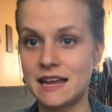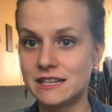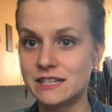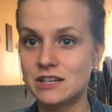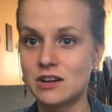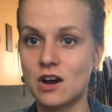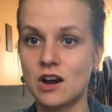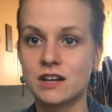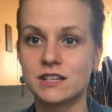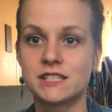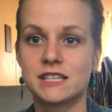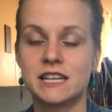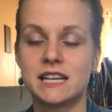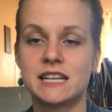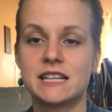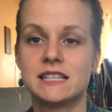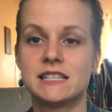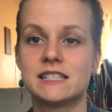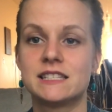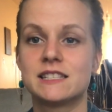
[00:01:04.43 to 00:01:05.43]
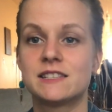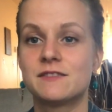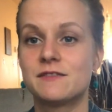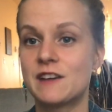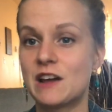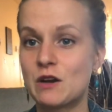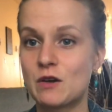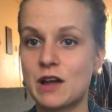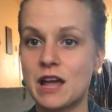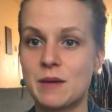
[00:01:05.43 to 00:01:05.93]
antioxidants,
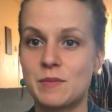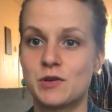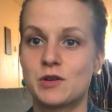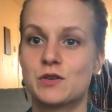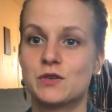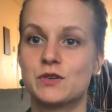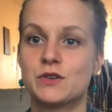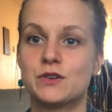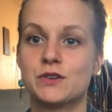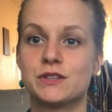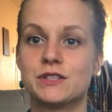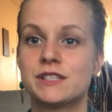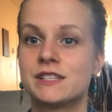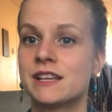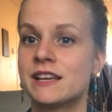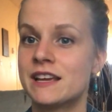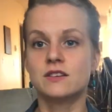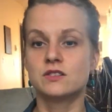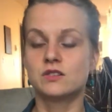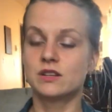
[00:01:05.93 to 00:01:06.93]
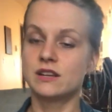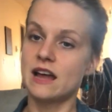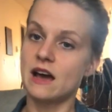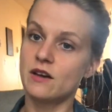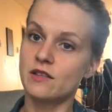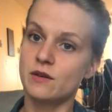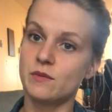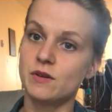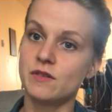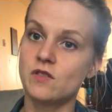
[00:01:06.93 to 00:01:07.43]
phytochemicals. So
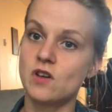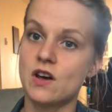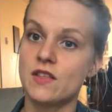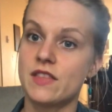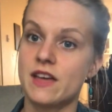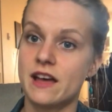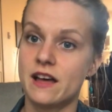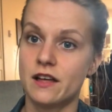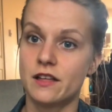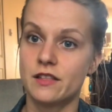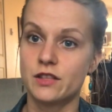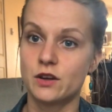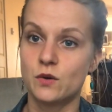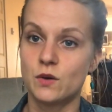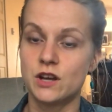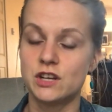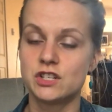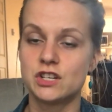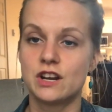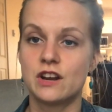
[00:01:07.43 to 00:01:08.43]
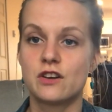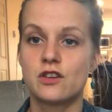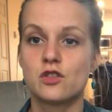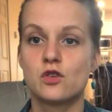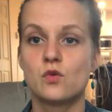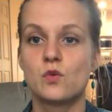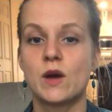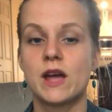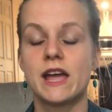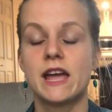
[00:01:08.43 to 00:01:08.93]
now that we've got the health equation out of
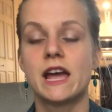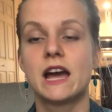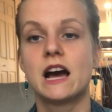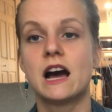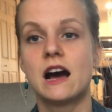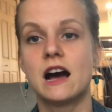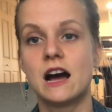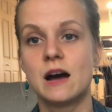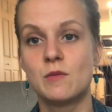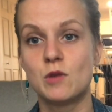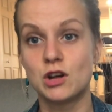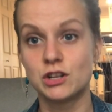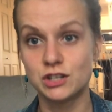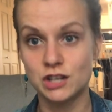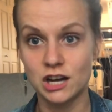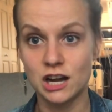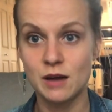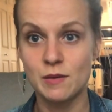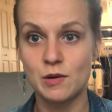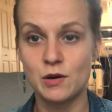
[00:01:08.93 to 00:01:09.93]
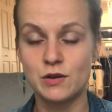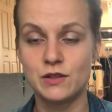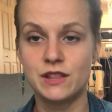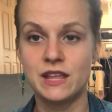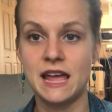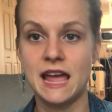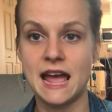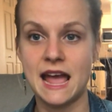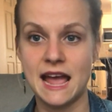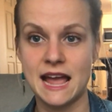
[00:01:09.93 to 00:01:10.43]
the way, I'll talk about
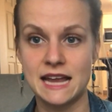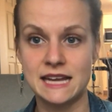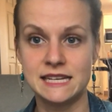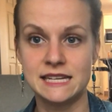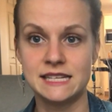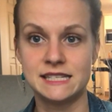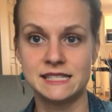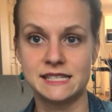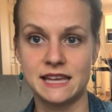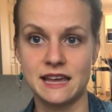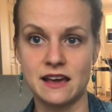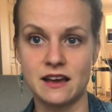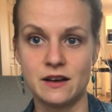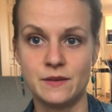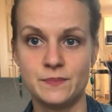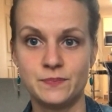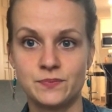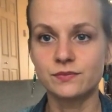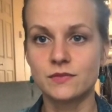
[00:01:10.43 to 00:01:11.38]
the ANDI scale.